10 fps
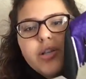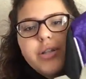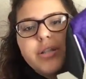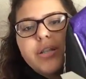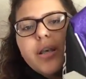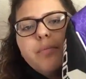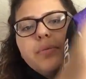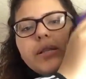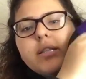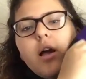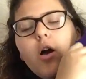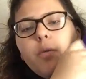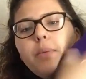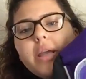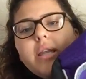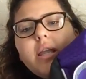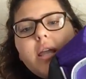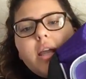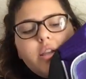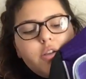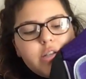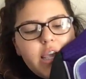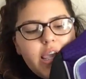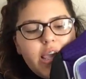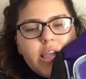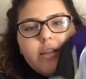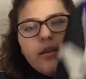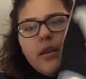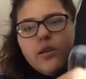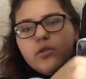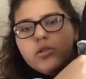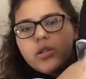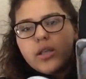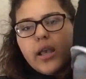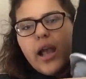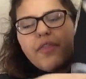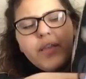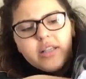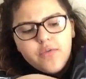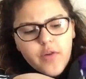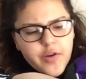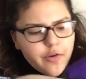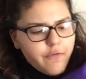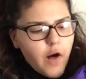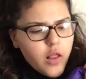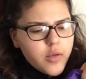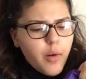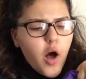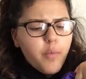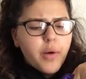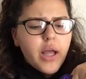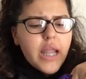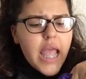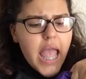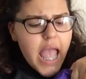just zips open, and you take, and you just, like, I think it's for your volleyball, but